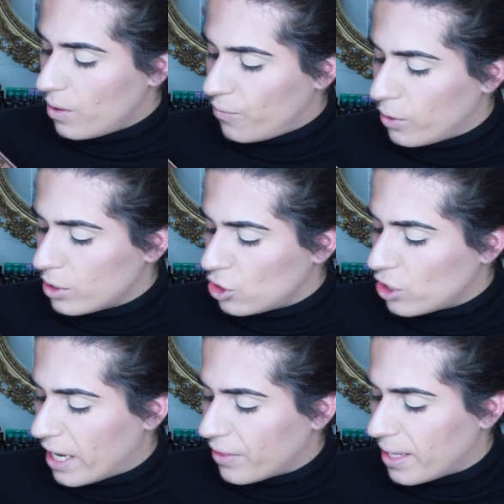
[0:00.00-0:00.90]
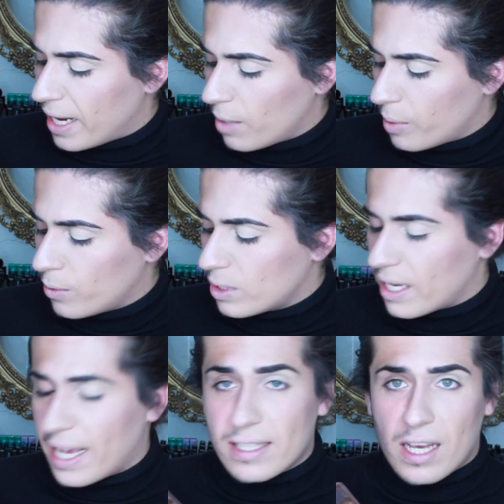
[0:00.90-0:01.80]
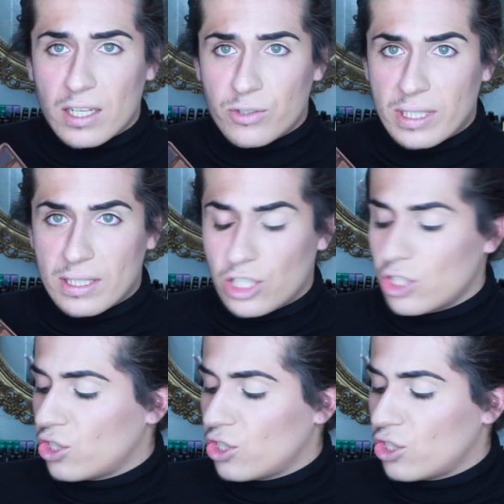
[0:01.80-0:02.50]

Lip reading: The first shade that I'll be using as our transition